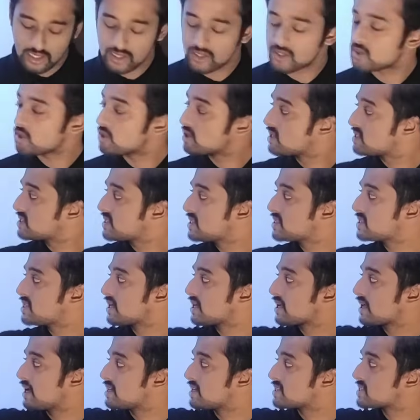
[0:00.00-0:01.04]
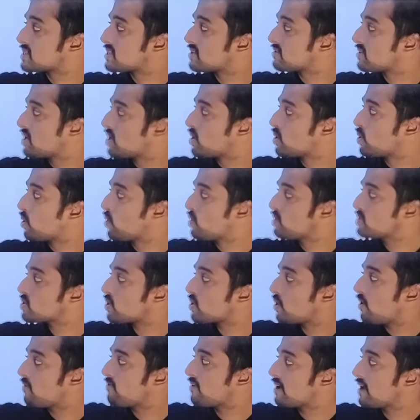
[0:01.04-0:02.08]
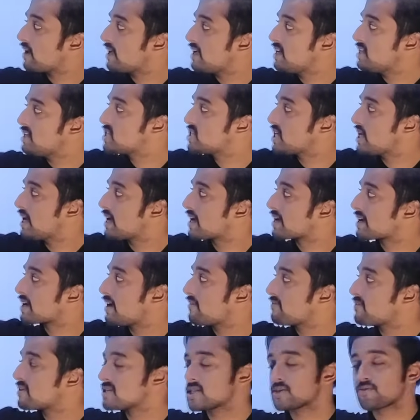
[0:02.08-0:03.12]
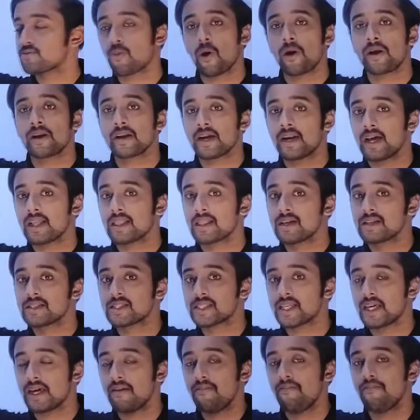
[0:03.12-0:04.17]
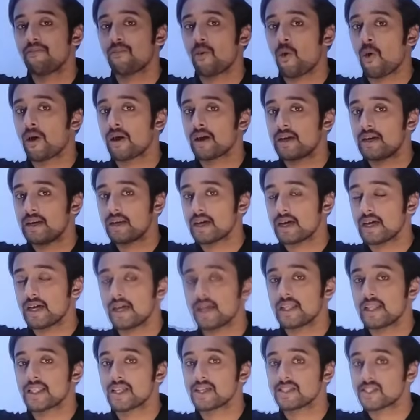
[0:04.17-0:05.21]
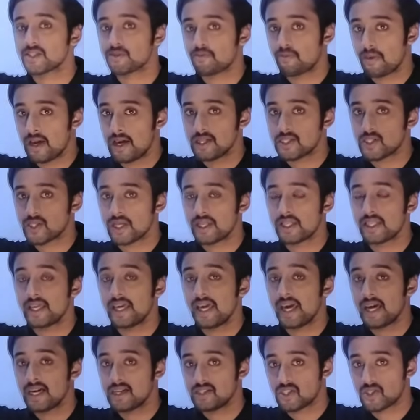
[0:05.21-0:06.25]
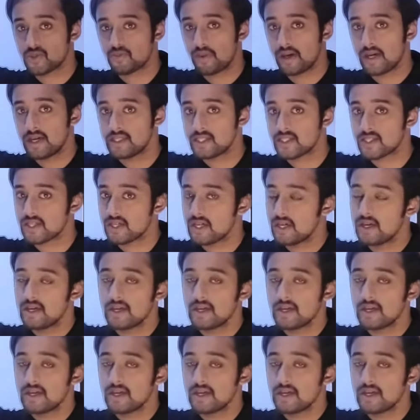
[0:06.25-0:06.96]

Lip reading: So this is the case. The nose of each aircraft is pointed at the same point in the space, in the airspace.